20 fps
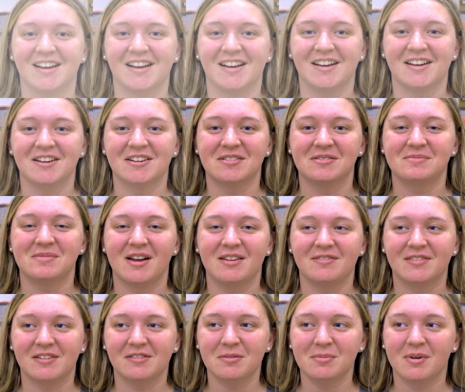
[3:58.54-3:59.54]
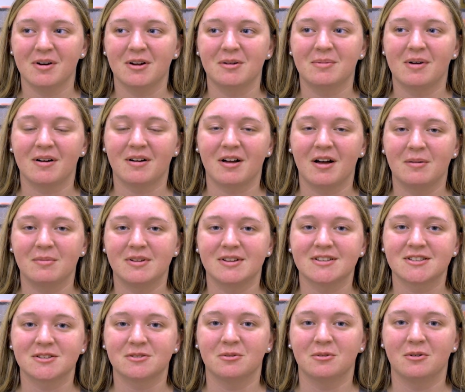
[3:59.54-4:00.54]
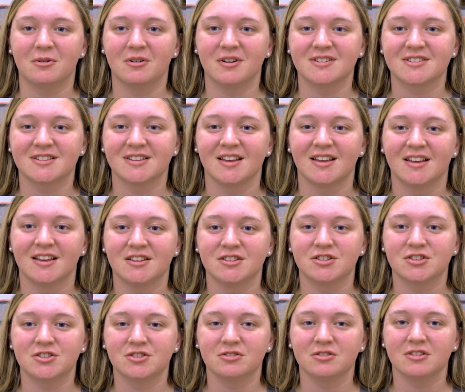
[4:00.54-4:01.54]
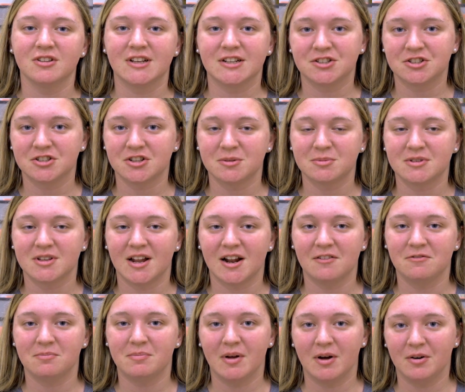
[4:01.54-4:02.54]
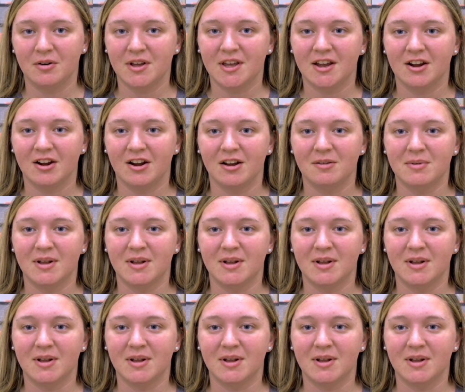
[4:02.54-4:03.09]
Um, my favorite part about coming to school is just the relationships that I've built here.